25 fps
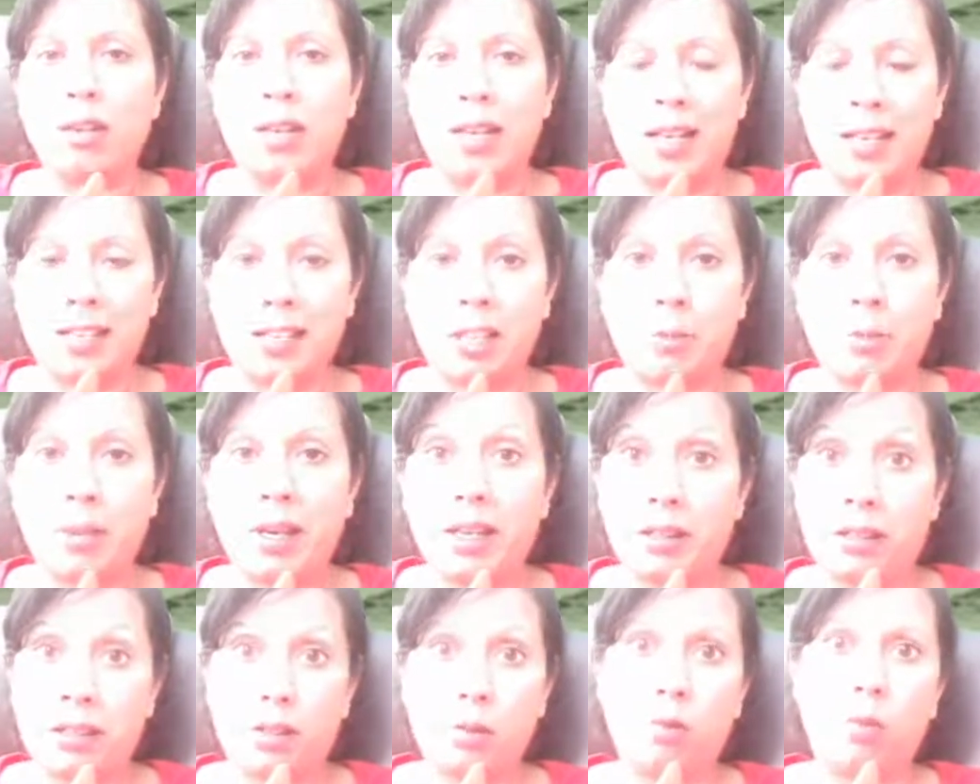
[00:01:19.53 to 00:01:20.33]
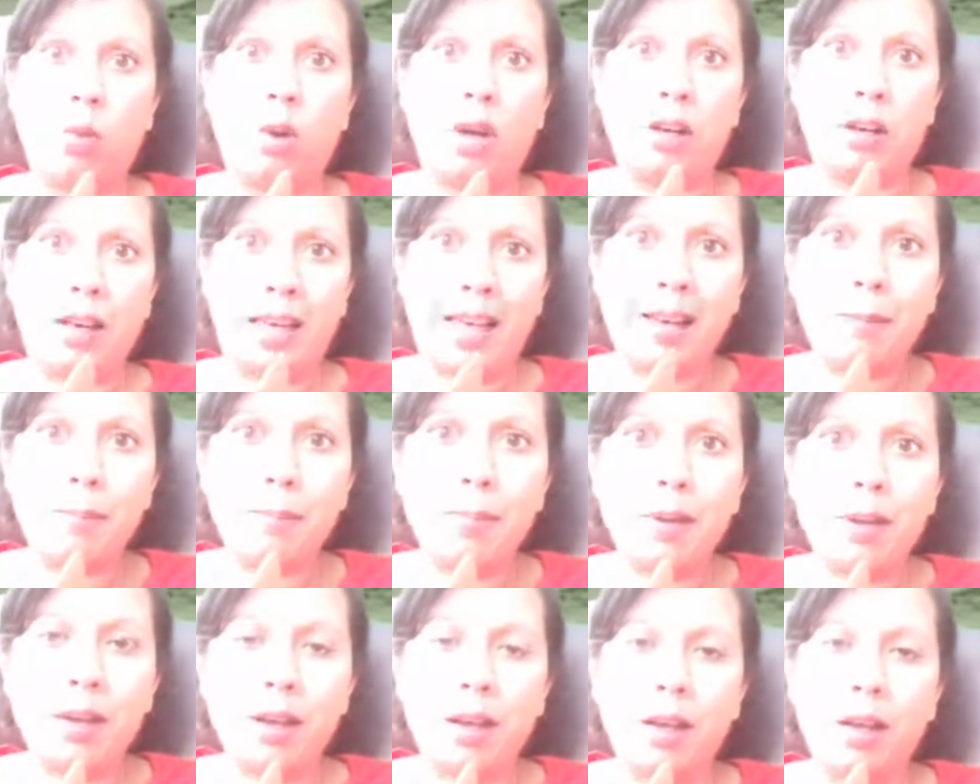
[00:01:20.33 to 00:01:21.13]
aspect, this is one app,
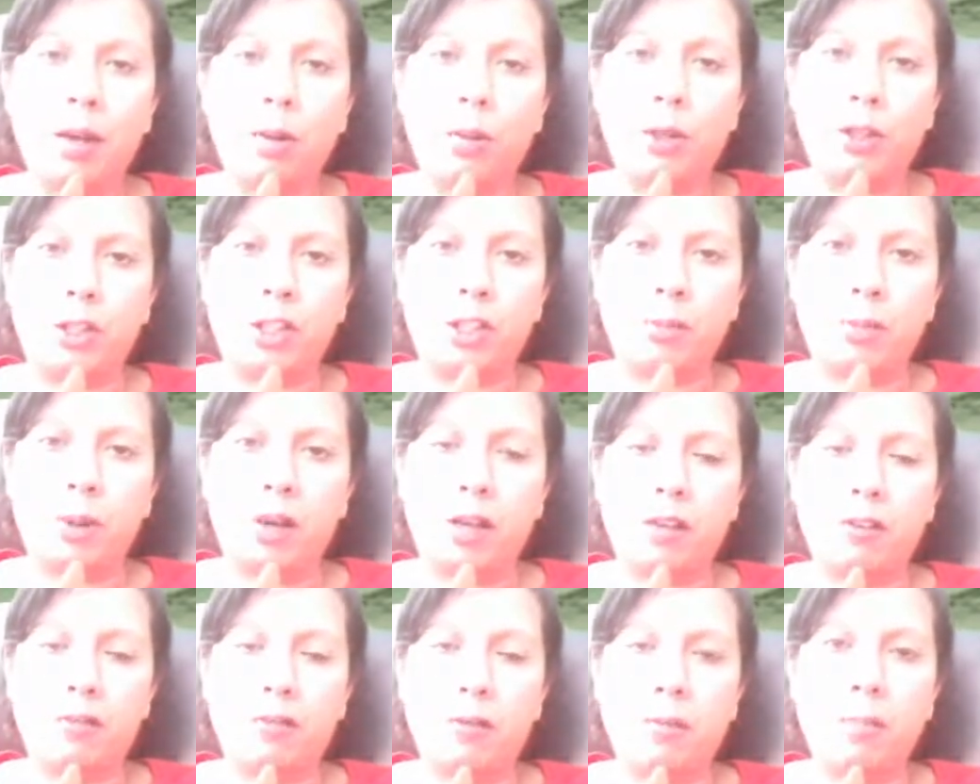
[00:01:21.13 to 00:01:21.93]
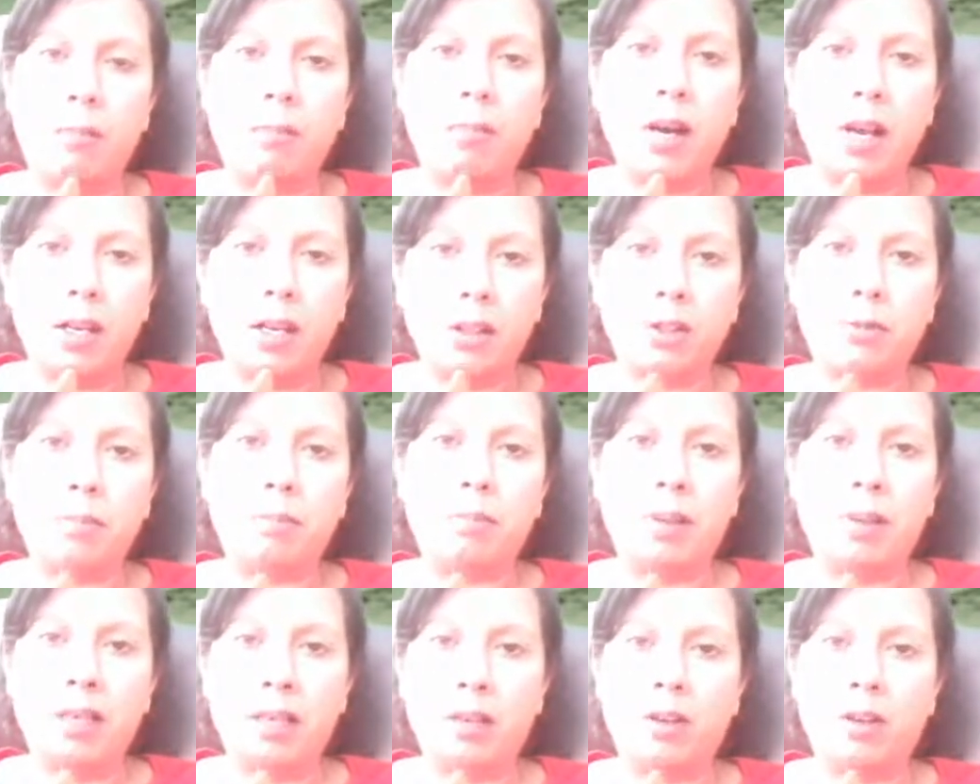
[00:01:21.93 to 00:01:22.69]
which is part of a much bigger